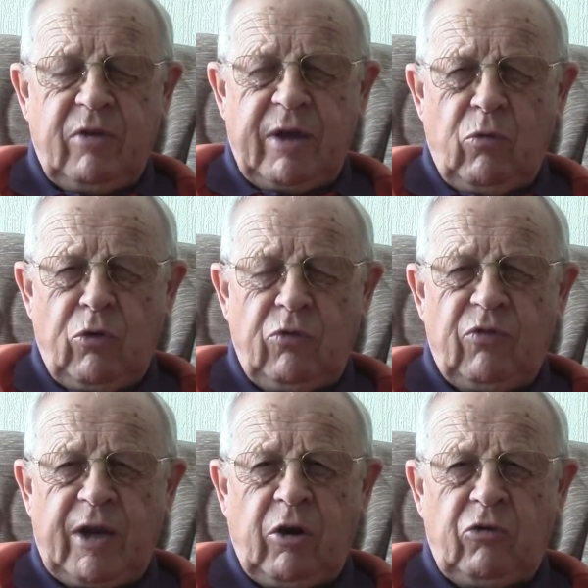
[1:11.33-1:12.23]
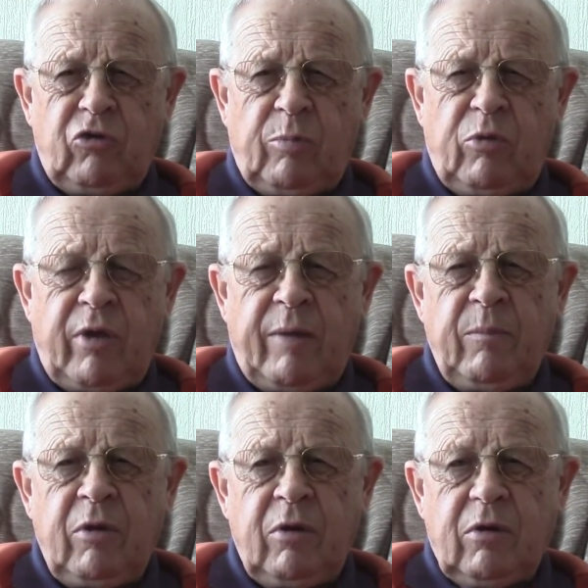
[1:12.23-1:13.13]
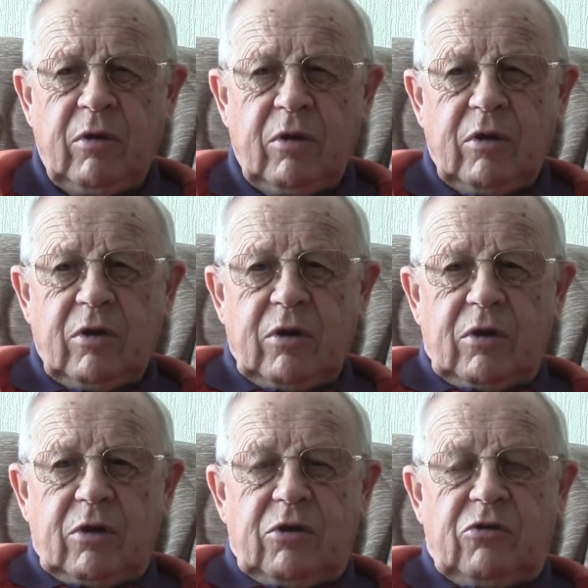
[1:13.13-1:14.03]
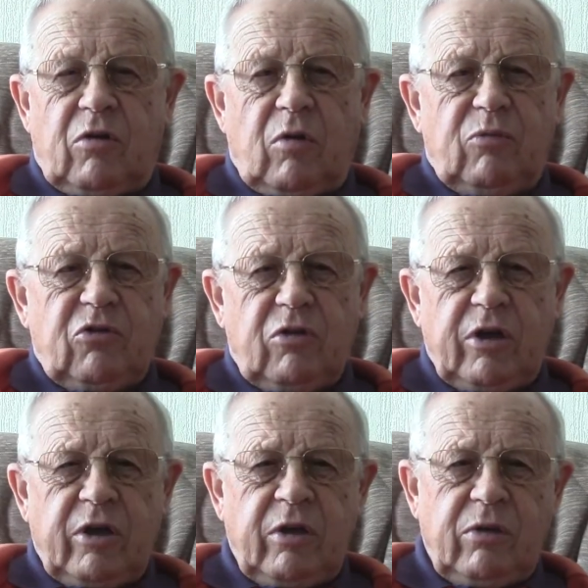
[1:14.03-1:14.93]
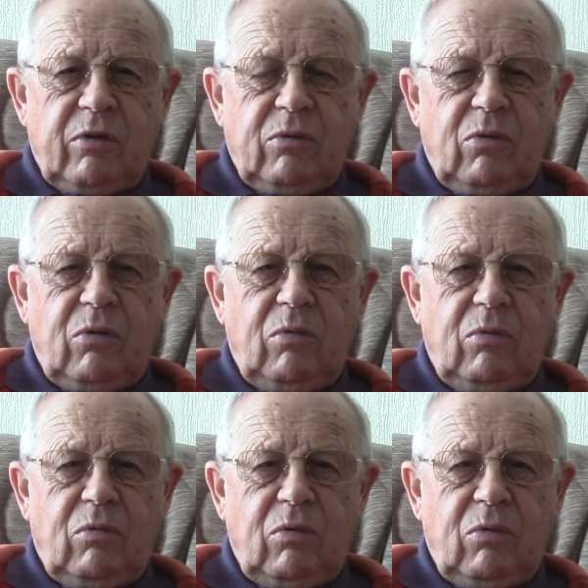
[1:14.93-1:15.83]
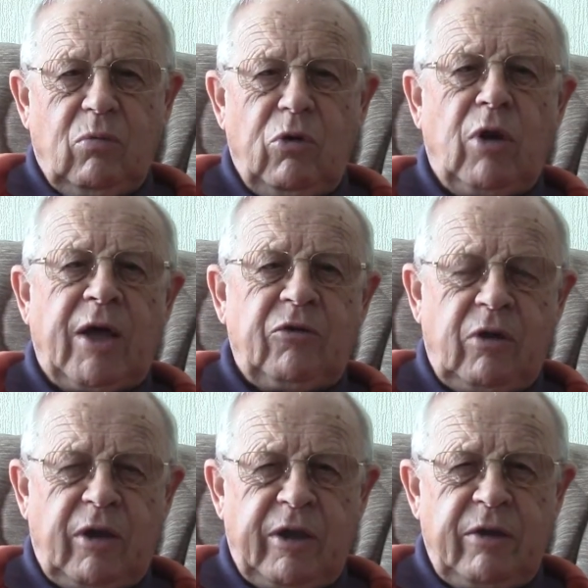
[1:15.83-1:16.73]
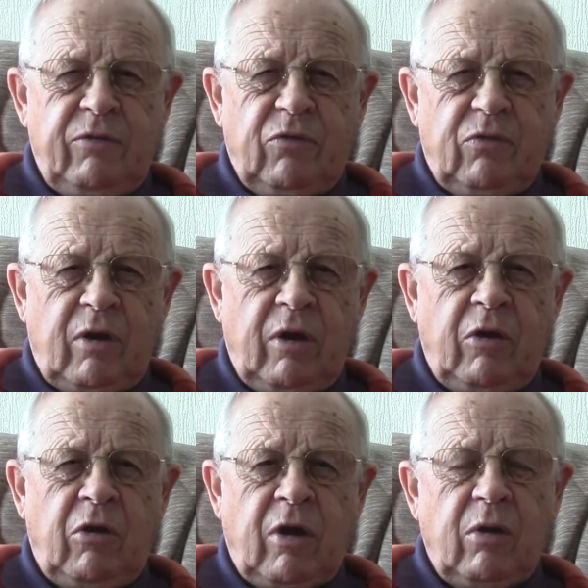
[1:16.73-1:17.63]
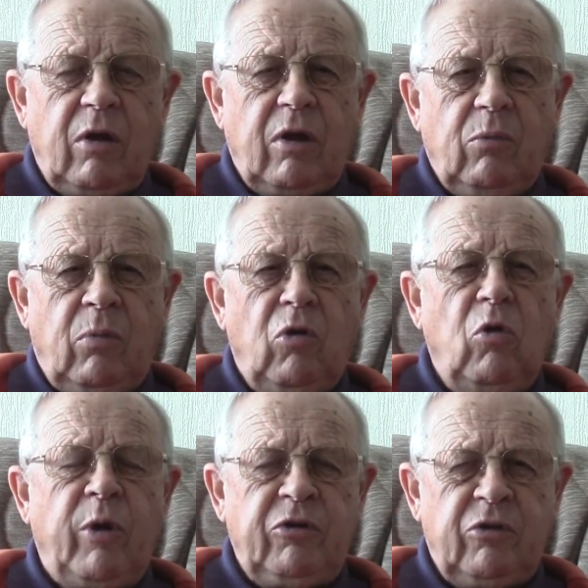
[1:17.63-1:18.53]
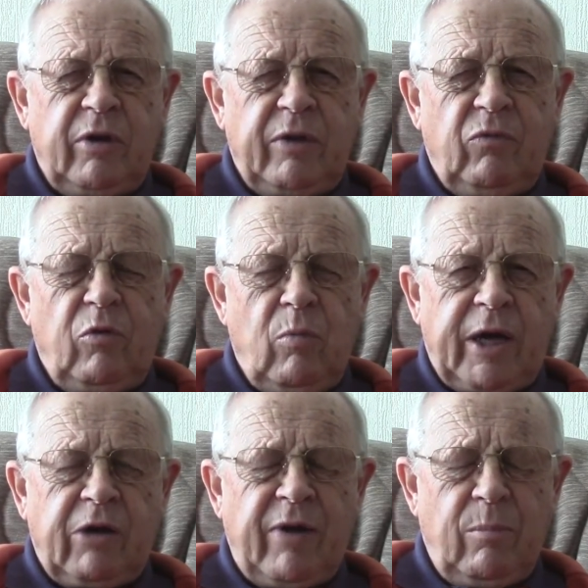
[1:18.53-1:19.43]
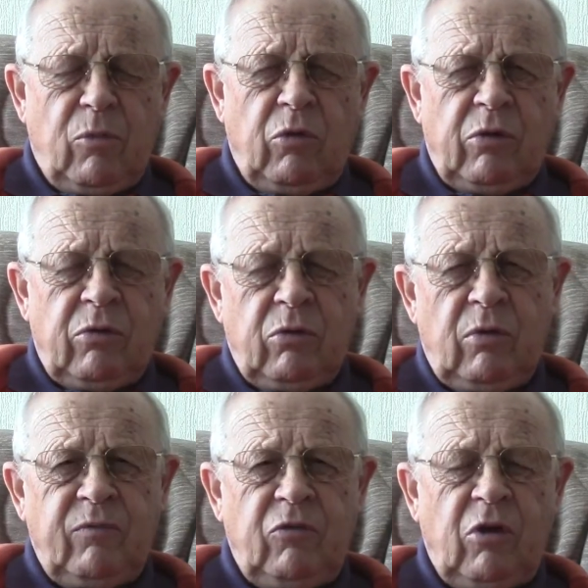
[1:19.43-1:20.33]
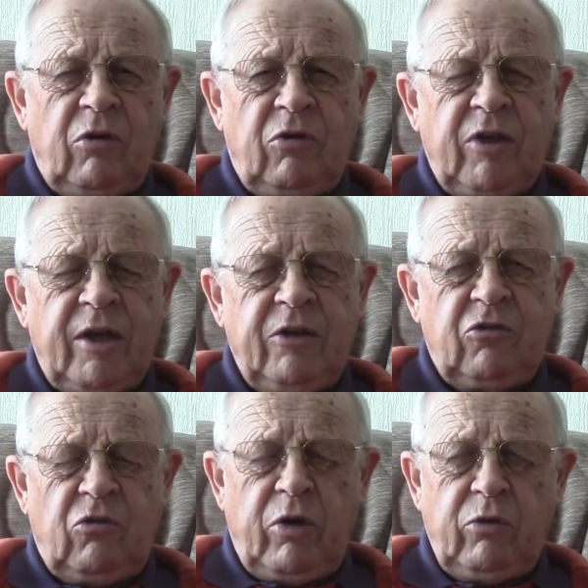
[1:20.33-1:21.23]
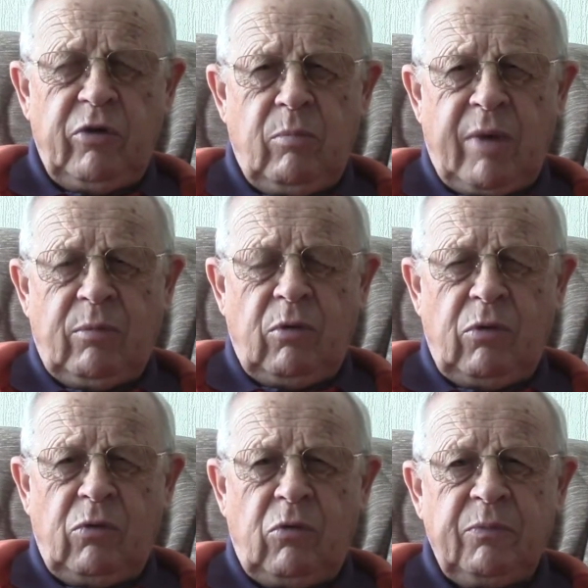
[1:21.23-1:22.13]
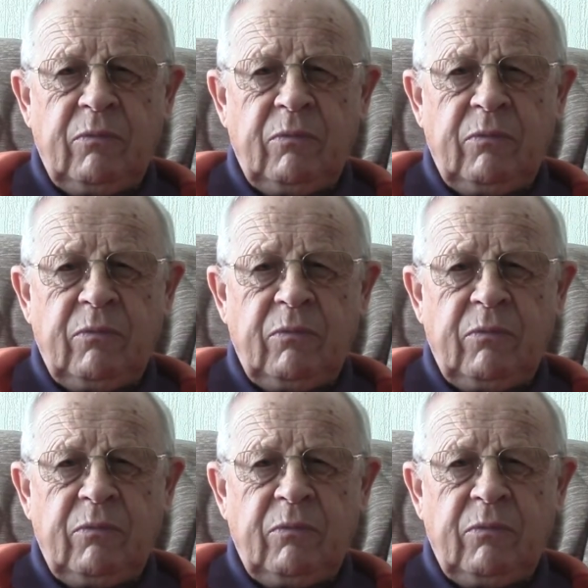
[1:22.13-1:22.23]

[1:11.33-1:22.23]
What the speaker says: roof fell in on top of them. So obviously we all had to leave, and we all went to live with my grandmother, who lived on Tennyson Road in Mablethorpe.